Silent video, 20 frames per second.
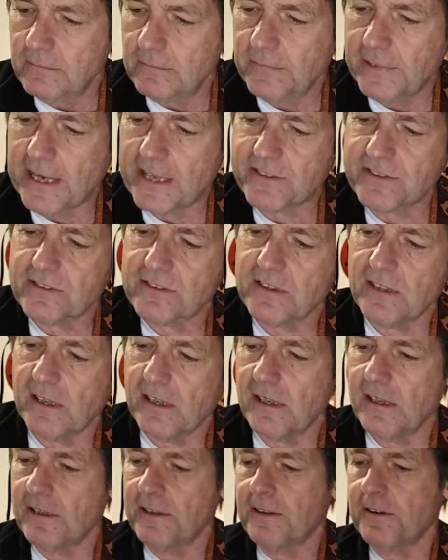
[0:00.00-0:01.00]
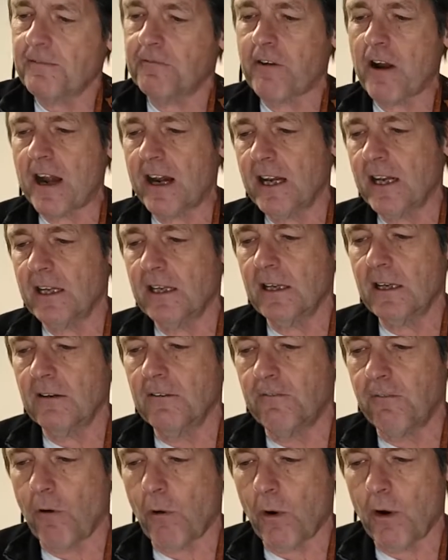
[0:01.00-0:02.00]
that's the fretting
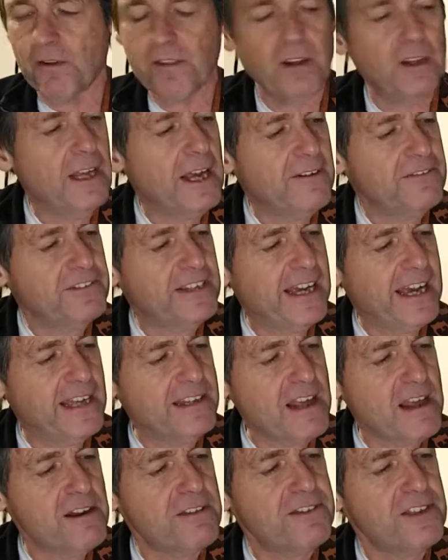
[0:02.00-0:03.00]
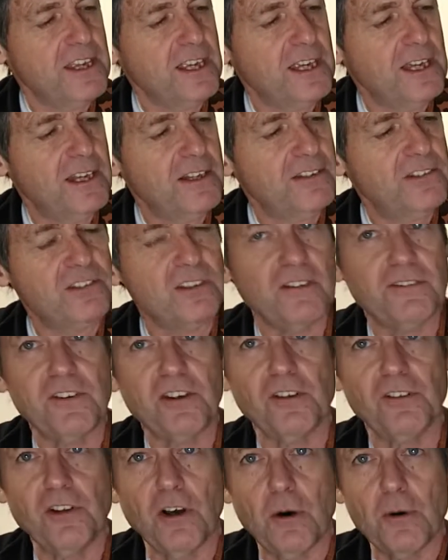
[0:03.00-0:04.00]
for the left hand. The other thing is, if
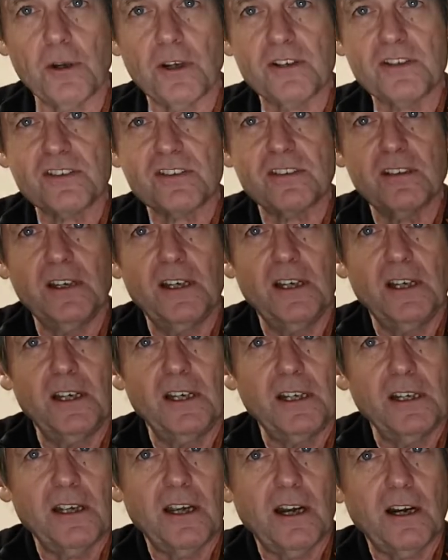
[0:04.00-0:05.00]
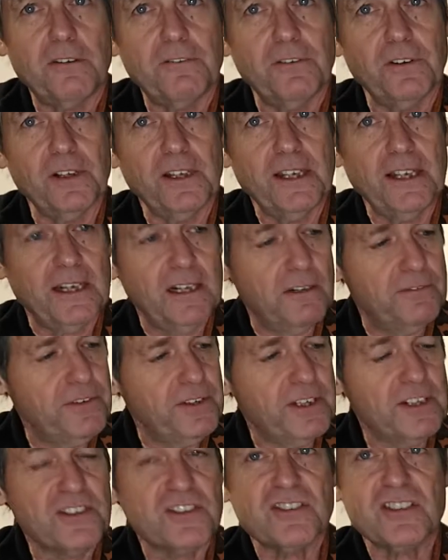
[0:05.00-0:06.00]
you'll notice carefully, I don't know if you
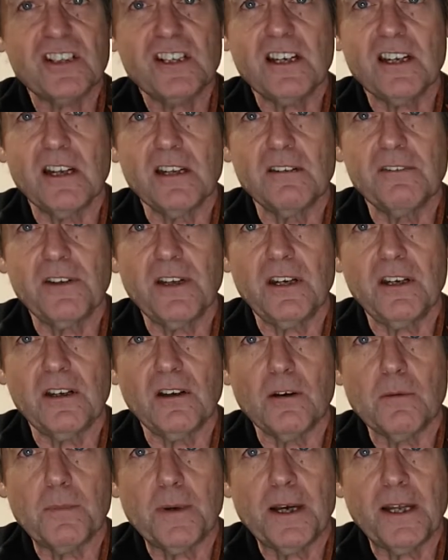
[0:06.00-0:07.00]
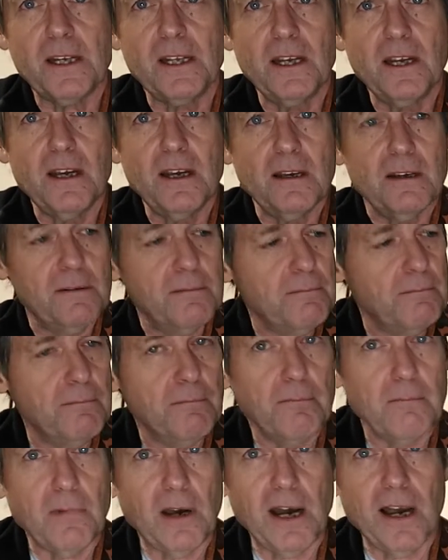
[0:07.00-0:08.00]
can see it on the video, but
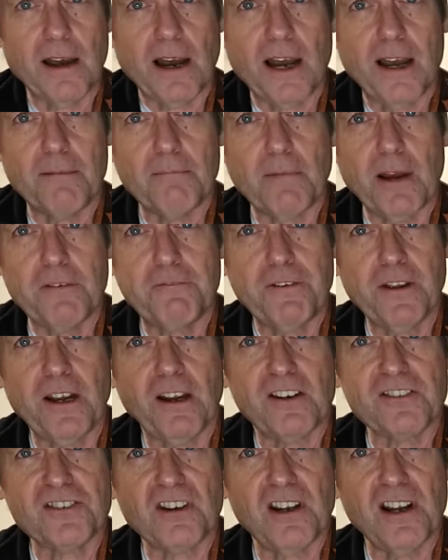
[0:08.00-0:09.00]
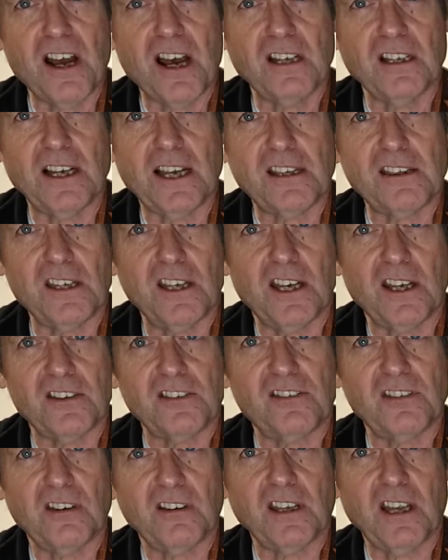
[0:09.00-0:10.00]
my fingers are not like
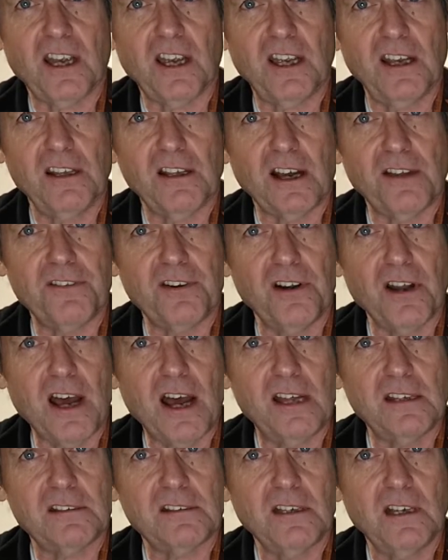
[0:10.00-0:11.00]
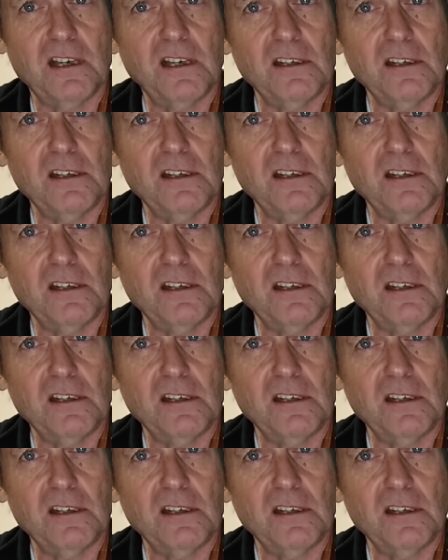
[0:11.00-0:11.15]
this. Okay, they're not